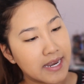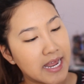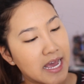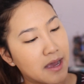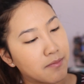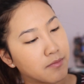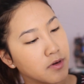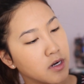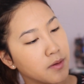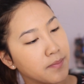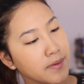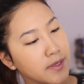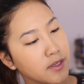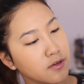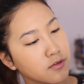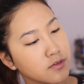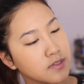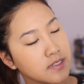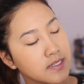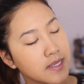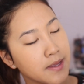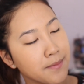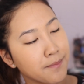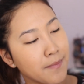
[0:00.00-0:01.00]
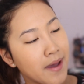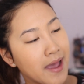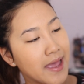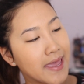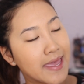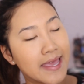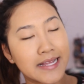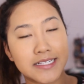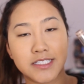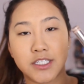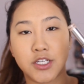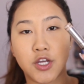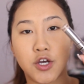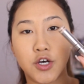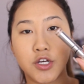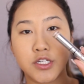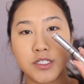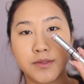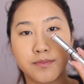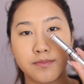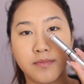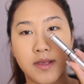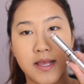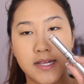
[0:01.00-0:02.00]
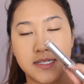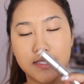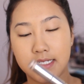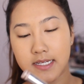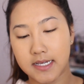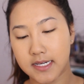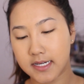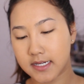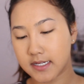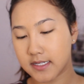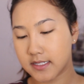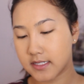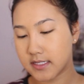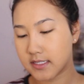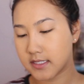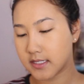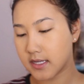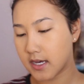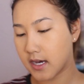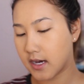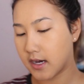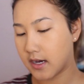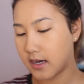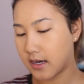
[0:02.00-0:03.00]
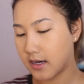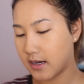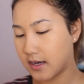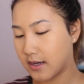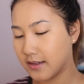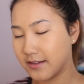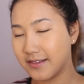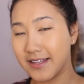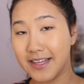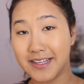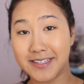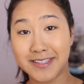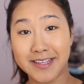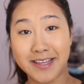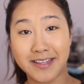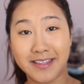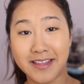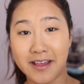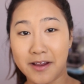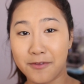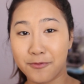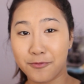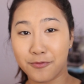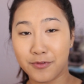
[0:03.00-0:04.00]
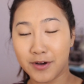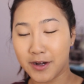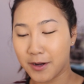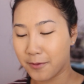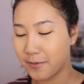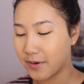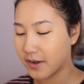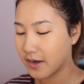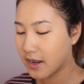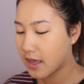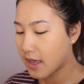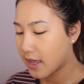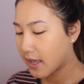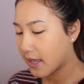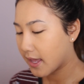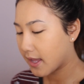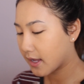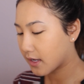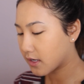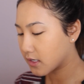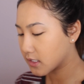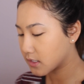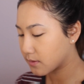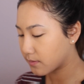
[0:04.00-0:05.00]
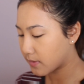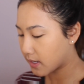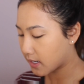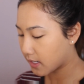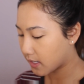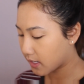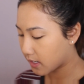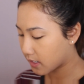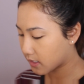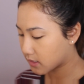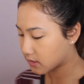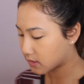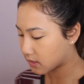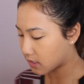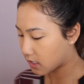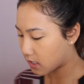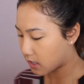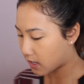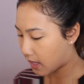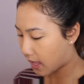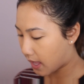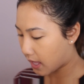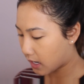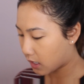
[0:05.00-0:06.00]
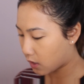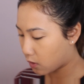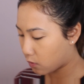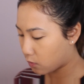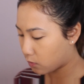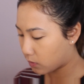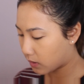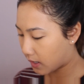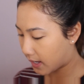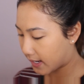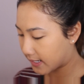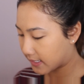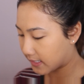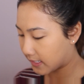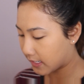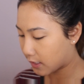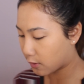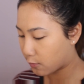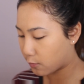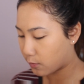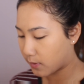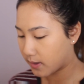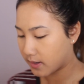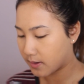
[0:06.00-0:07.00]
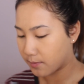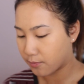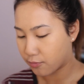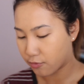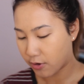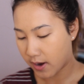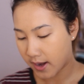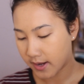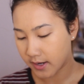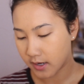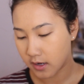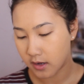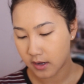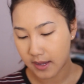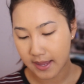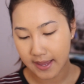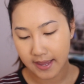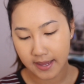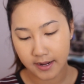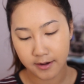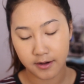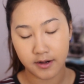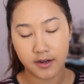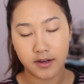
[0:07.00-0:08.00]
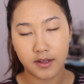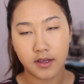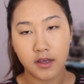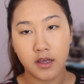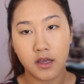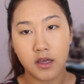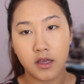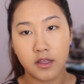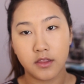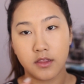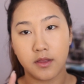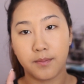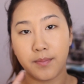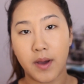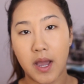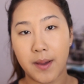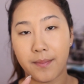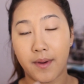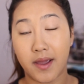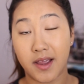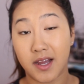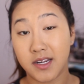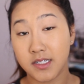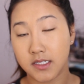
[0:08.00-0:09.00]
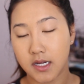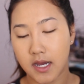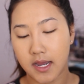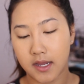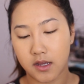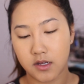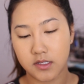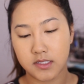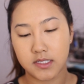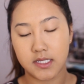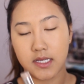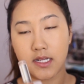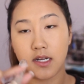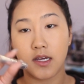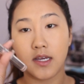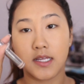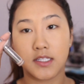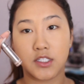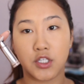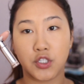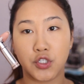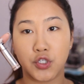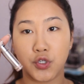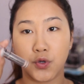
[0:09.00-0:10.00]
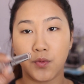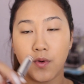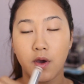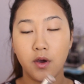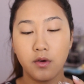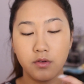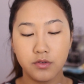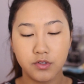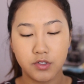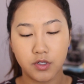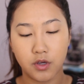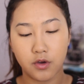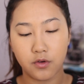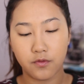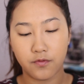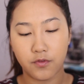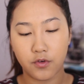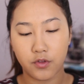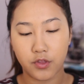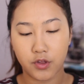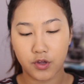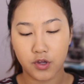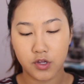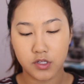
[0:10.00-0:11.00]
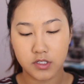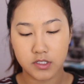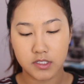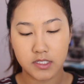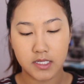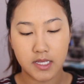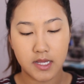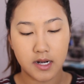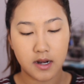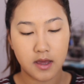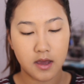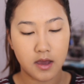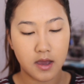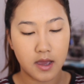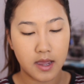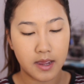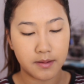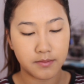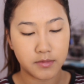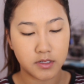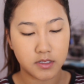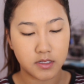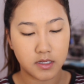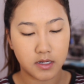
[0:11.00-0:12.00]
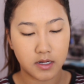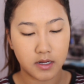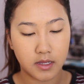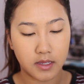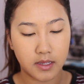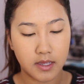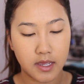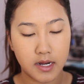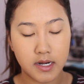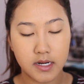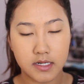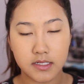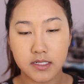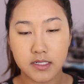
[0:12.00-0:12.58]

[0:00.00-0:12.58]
Now I'm gonna be using my IT Cosmetics, that said that really weird. IT Cosmetics a Halo Light Liquid Brightener and the Bye Bye Under Eye Concealer. It's a duo. So for the concealer, I'm just gonna get